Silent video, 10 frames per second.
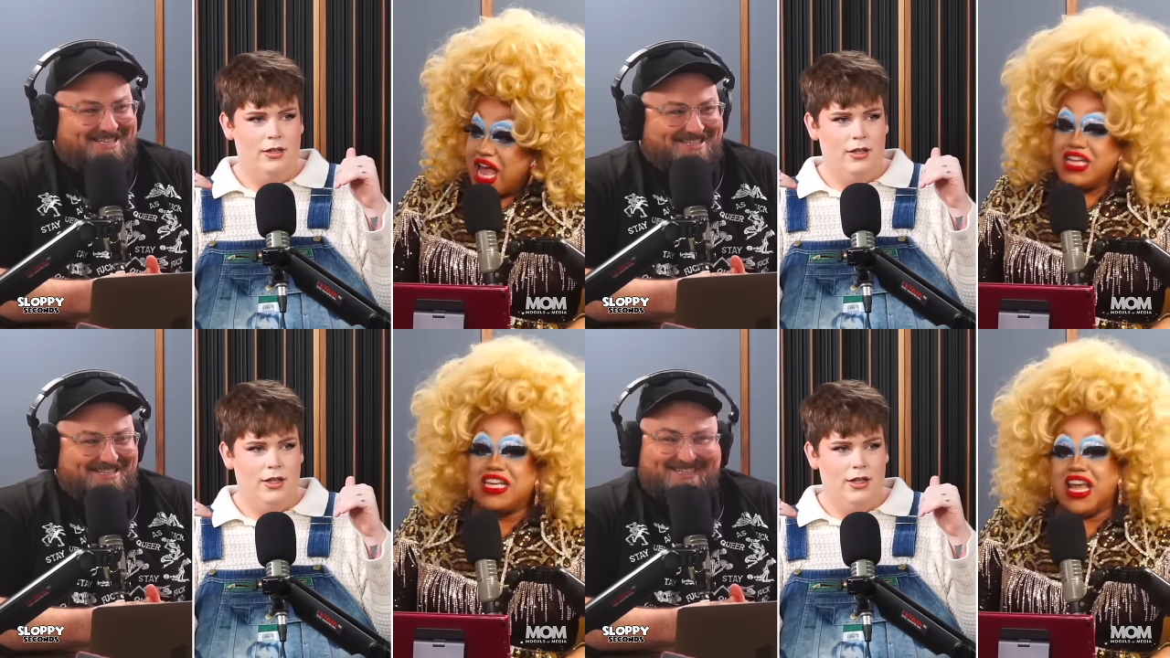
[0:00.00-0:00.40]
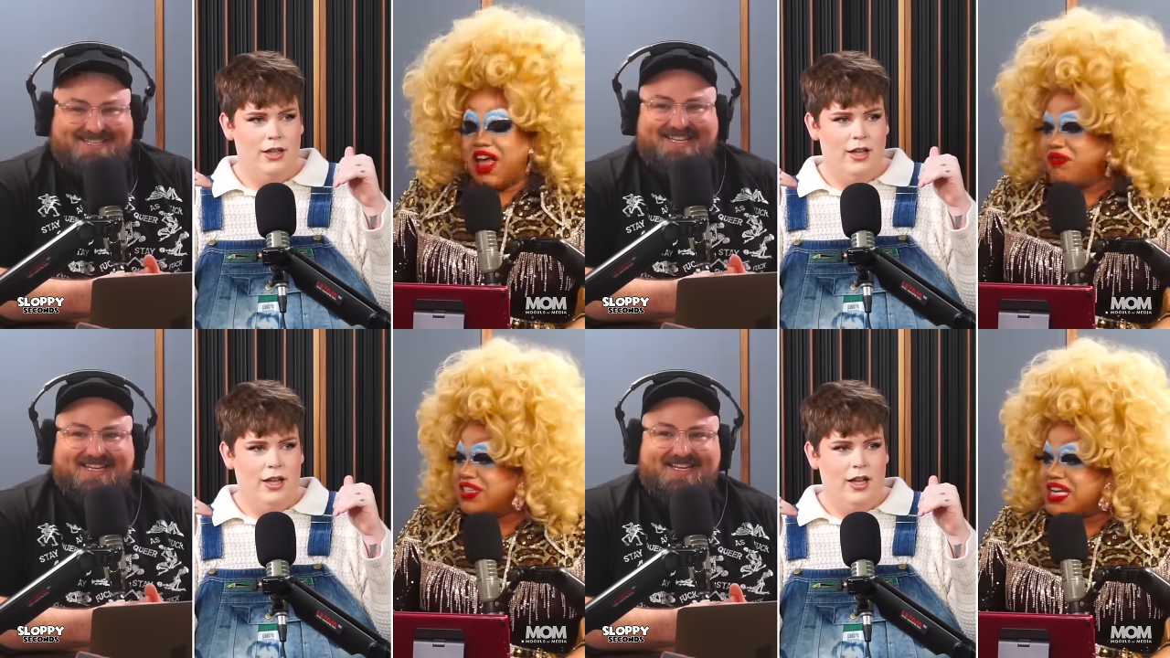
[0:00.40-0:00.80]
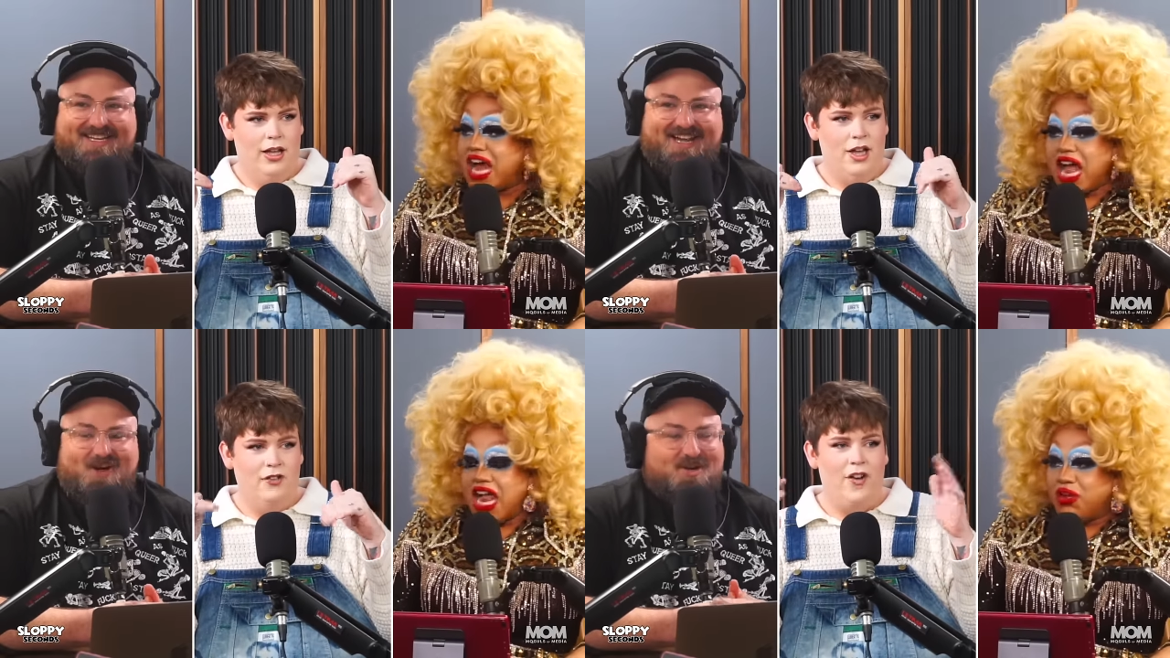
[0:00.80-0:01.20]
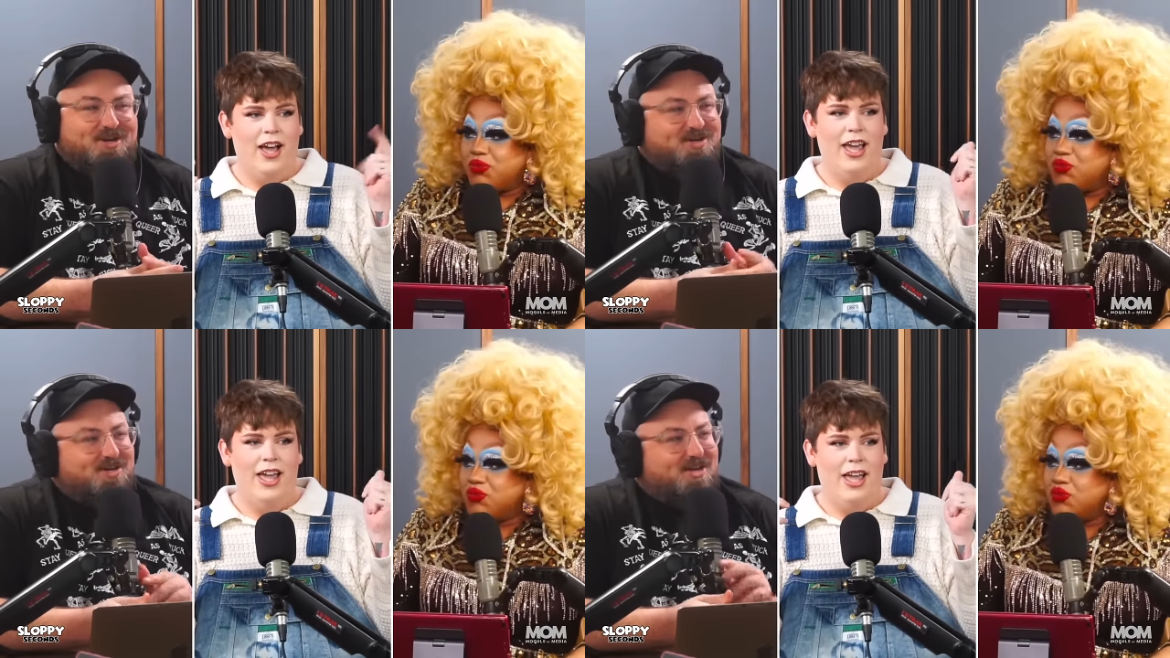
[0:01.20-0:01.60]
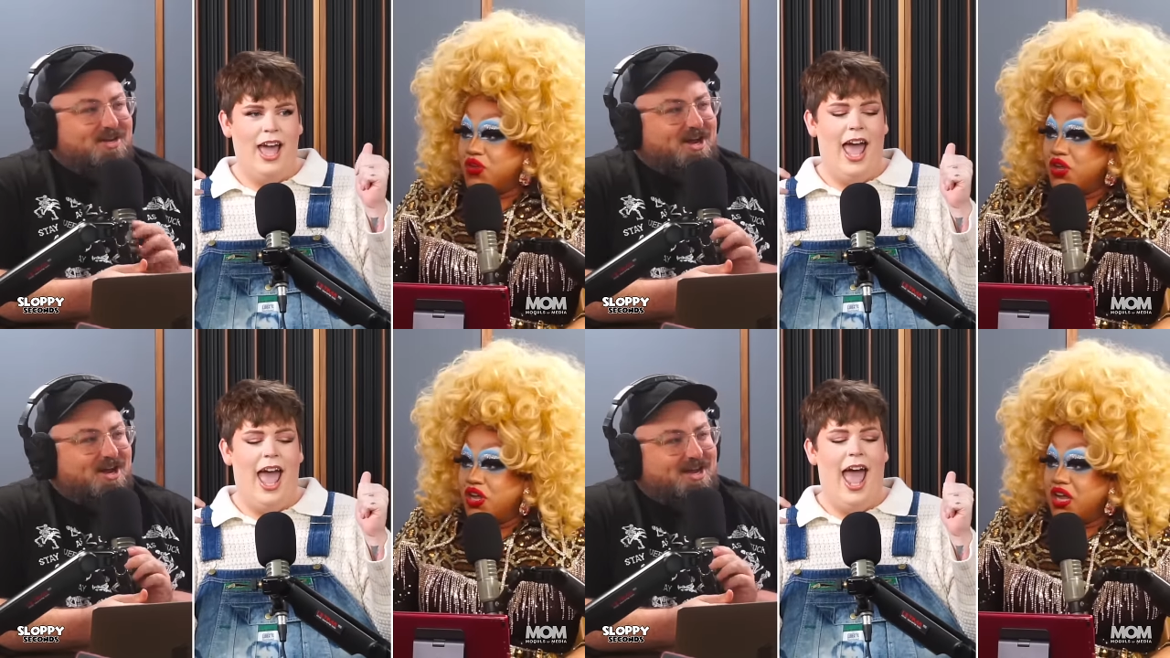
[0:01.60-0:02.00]
Speaker 1: every time. You
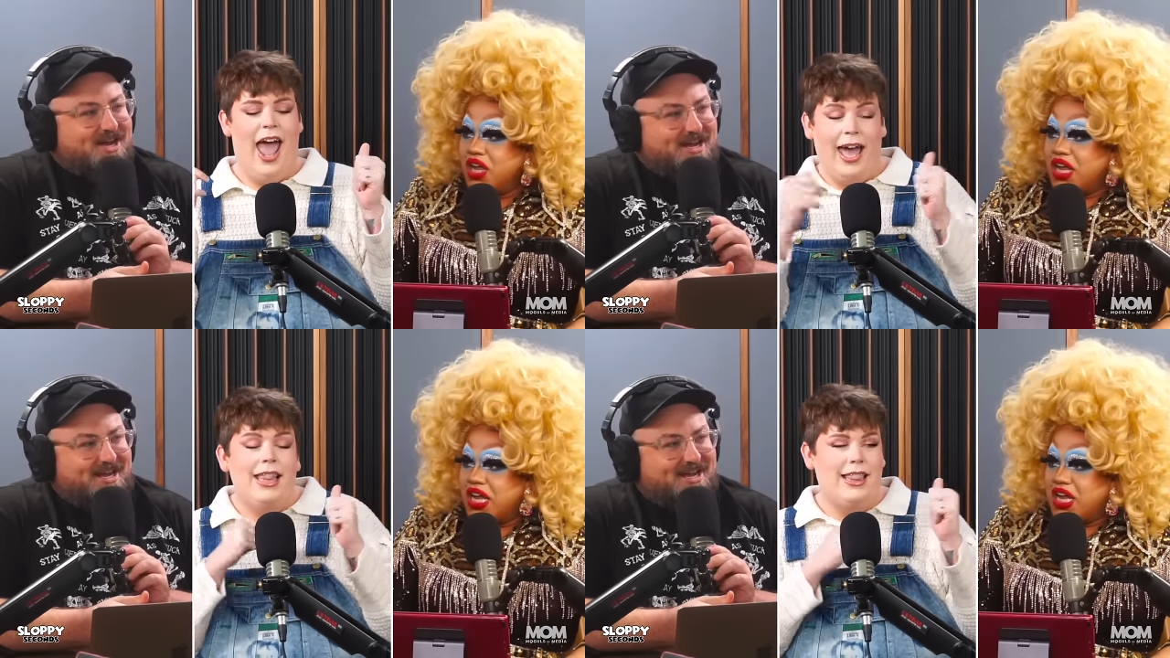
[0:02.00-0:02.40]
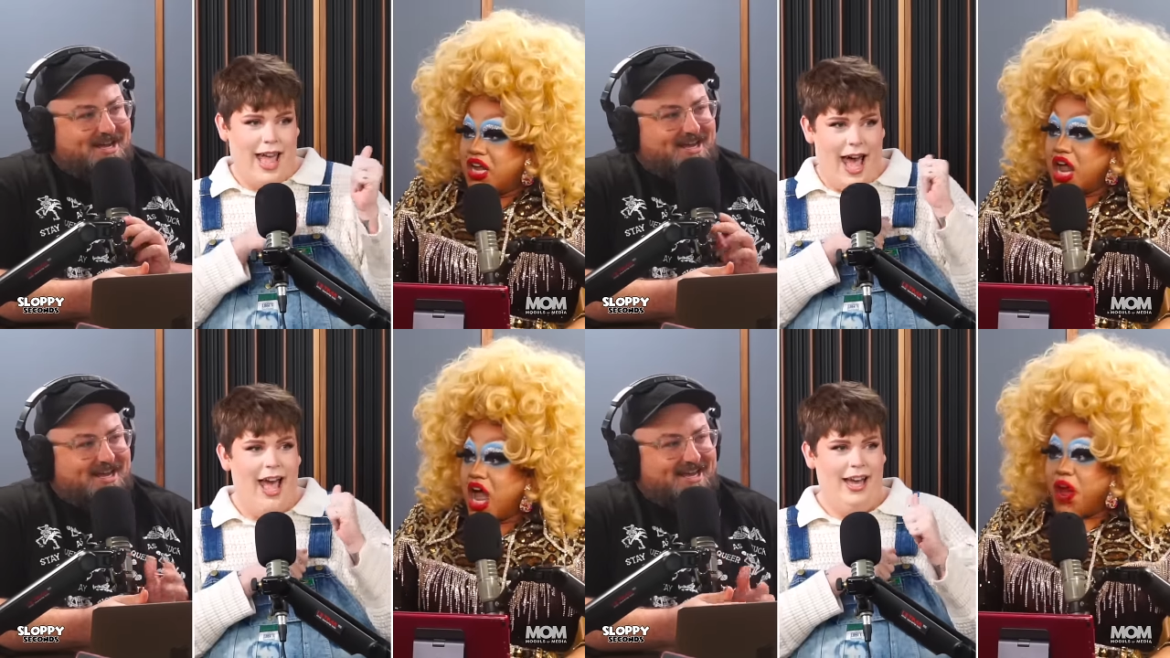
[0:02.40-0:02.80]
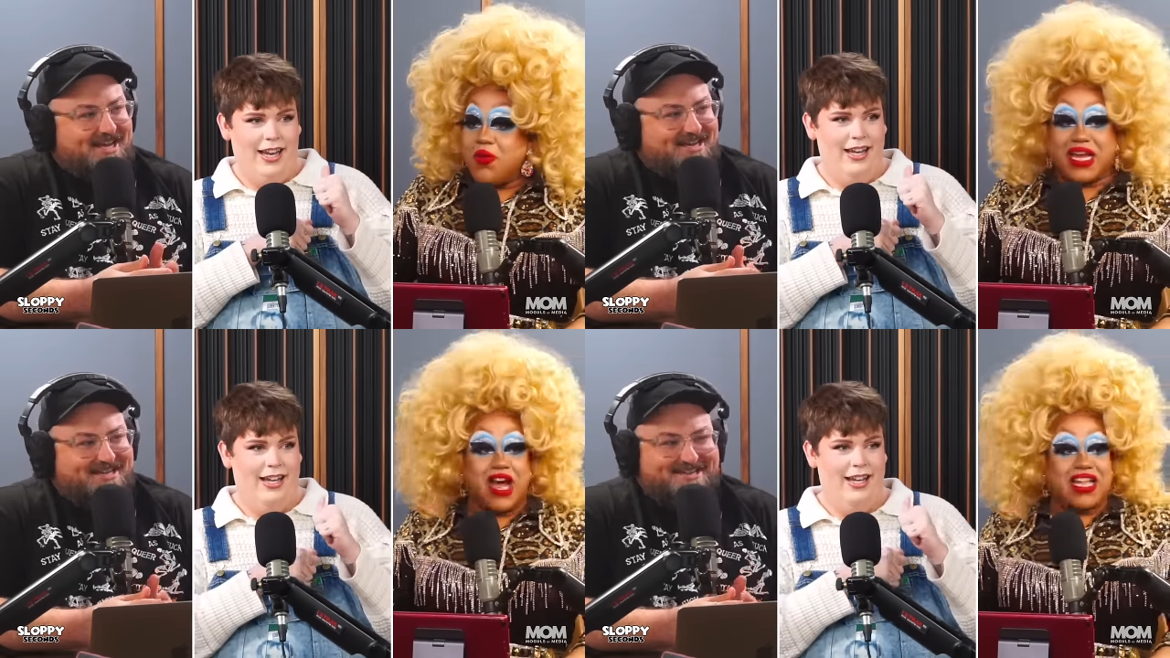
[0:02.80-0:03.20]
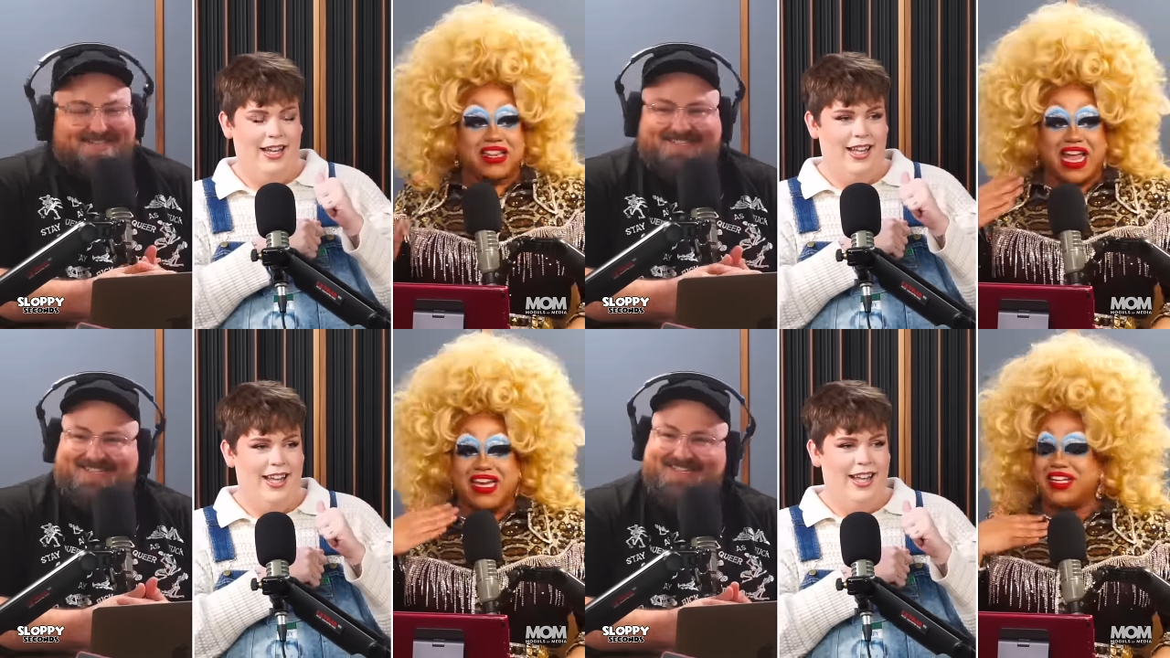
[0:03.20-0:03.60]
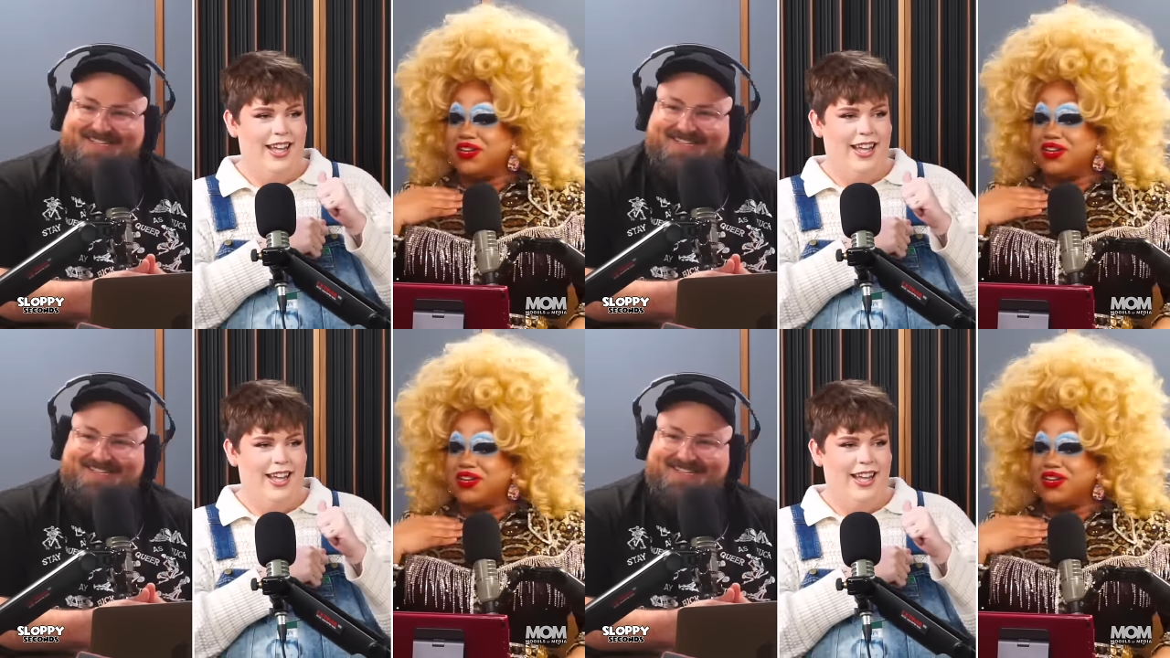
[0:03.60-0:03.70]
ate that. Oh my god! Thank